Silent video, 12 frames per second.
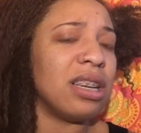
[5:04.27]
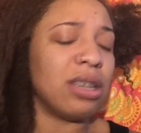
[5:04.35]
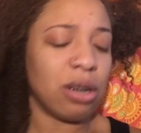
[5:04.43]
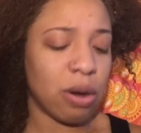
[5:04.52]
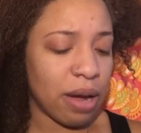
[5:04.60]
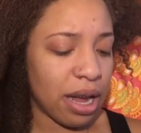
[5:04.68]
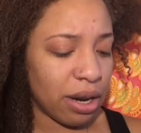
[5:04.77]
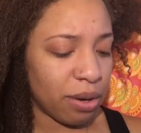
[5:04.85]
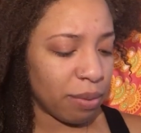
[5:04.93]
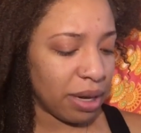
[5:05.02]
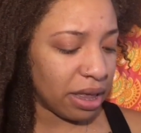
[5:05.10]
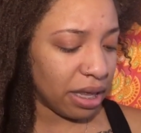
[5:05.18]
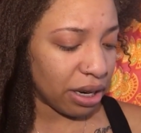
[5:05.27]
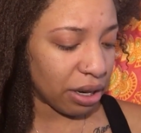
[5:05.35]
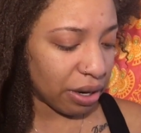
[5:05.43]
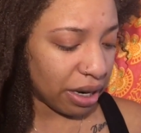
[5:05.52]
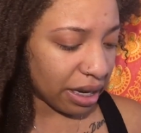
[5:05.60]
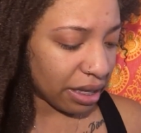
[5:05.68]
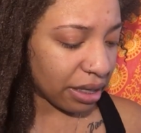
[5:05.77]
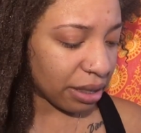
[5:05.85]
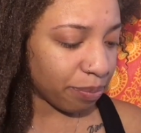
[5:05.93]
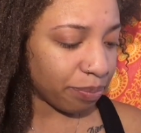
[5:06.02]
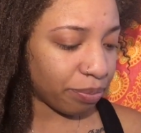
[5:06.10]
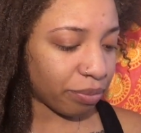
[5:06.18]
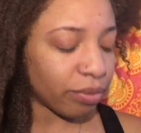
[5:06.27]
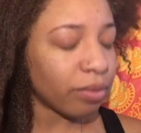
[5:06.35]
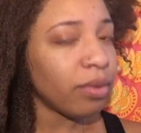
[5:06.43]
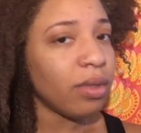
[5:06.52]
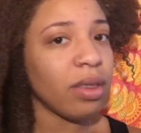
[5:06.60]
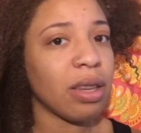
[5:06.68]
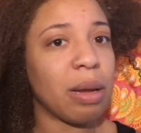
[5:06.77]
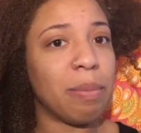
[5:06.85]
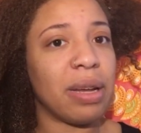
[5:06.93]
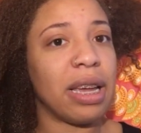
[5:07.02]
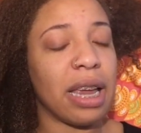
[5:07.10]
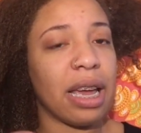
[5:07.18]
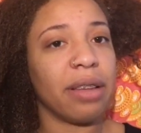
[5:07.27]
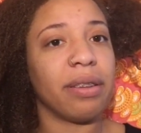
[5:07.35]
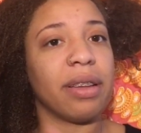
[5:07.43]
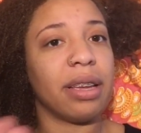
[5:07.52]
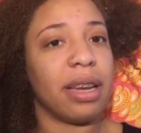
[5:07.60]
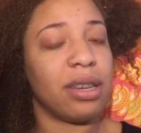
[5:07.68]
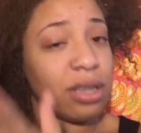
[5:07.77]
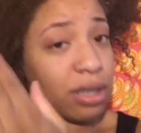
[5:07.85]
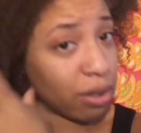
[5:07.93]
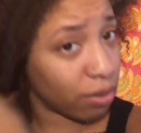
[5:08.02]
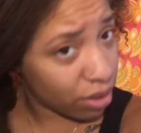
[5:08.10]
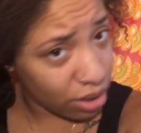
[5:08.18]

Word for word: to go ahead and read the ingredients. But yeah, it just goes.